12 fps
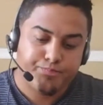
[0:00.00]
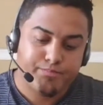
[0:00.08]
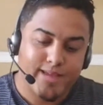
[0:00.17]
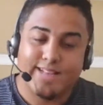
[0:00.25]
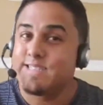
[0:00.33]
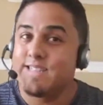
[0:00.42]

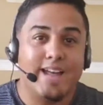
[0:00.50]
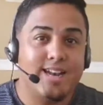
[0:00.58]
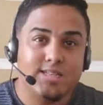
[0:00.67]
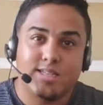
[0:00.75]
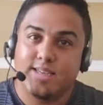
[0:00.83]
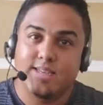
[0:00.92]
it's not
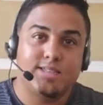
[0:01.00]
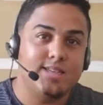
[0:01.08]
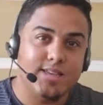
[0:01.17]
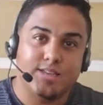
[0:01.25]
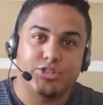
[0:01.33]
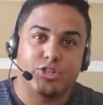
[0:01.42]
as
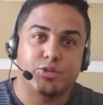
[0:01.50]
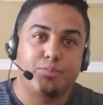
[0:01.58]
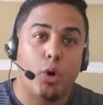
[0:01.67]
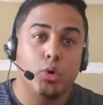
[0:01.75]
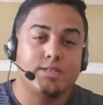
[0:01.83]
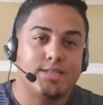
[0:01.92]
easy as just
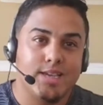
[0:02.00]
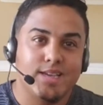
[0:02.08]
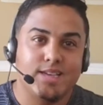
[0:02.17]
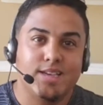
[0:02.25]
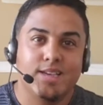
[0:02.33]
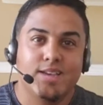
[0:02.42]

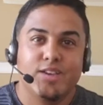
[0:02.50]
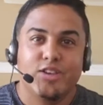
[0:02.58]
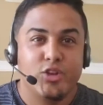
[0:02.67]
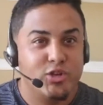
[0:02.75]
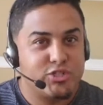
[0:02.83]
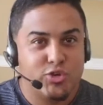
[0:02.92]
posting
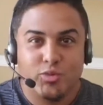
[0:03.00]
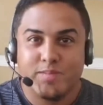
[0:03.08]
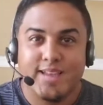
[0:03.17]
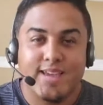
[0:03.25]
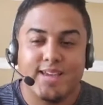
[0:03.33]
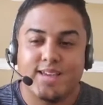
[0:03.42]
your Zoom
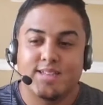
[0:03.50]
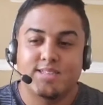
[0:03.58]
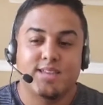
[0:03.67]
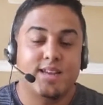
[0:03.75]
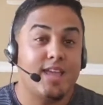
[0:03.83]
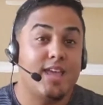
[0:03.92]
link and
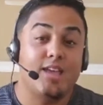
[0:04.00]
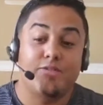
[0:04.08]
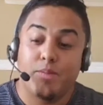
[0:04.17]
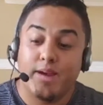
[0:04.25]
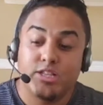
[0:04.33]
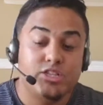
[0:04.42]
saying, hey,
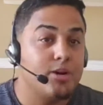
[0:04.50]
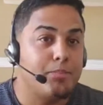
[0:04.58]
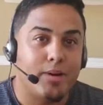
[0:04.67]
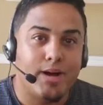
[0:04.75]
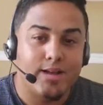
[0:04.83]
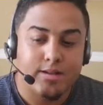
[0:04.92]
everybody jump
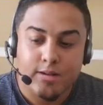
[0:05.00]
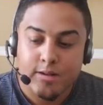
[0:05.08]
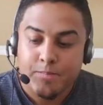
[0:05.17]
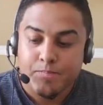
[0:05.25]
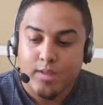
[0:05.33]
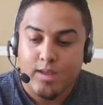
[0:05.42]
on.
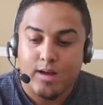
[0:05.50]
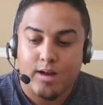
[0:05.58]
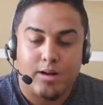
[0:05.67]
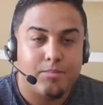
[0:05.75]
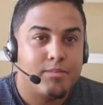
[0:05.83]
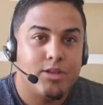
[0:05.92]

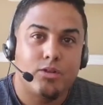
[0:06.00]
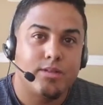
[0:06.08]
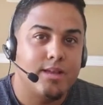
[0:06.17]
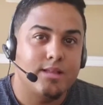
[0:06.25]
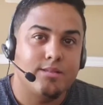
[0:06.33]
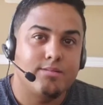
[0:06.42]

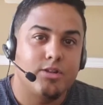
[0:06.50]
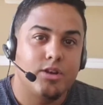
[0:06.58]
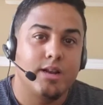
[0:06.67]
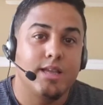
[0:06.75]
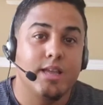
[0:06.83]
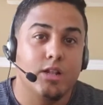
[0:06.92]
That you're
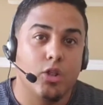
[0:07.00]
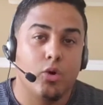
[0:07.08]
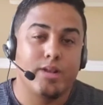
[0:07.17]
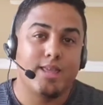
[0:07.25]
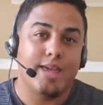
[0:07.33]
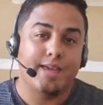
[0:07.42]
going to get low
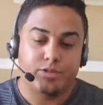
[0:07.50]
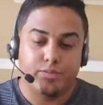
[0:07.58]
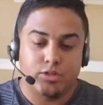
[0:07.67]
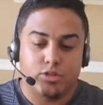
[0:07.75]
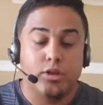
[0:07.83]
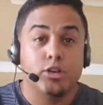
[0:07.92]

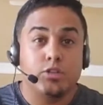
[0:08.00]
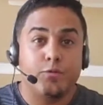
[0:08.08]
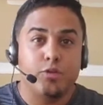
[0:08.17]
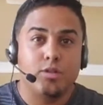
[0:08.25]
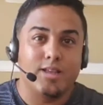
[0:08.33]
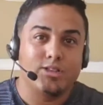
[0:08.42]
engagement. So here's a
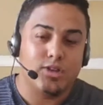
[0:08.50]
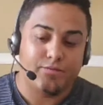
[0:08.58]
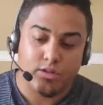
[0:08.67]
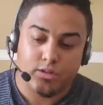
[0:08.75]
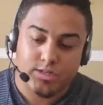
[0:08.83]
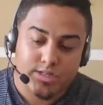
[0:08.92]
few things you have
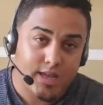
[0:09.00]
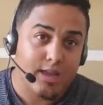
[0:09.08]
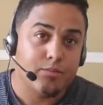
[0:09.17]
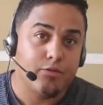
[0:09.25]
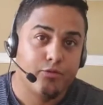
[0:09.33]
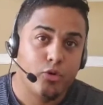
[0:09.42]
to
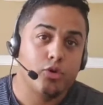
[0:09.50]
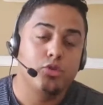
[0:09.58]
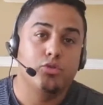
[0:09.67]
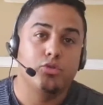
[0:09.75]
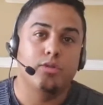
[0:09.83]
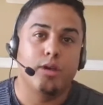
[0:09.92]
understand before you
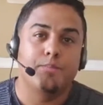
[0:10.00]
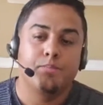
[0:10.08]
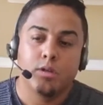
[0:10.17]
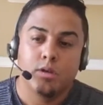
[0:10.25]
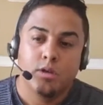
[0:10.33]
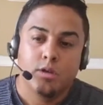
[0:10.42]
do that.
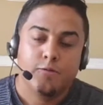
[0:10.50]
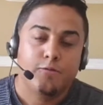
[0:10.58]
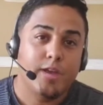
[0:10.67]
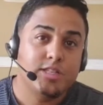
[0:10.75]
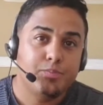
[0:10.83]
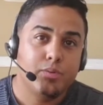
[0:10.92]

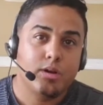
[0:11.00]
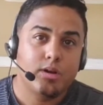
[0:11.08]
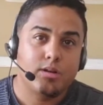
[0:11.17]
Facebook